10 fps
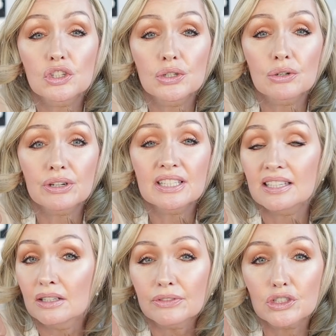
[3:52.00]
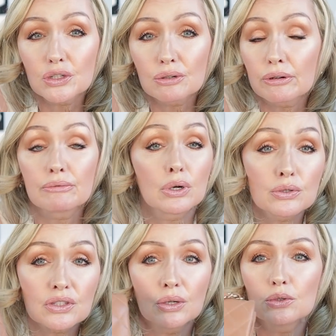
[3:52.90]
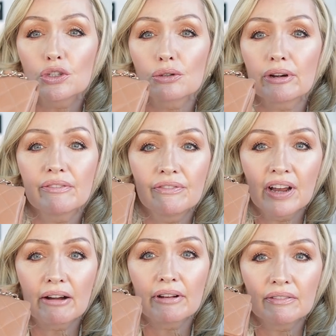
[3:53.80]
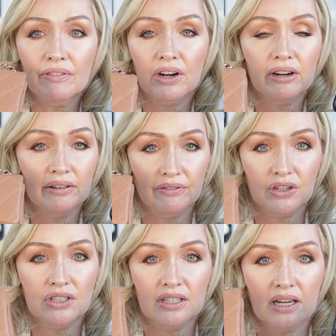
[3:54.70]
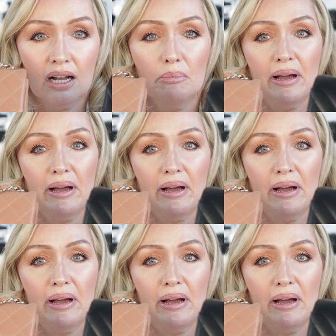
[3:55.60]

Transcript: jewellery, silver jewellery, rose gold jewellery. Very versatile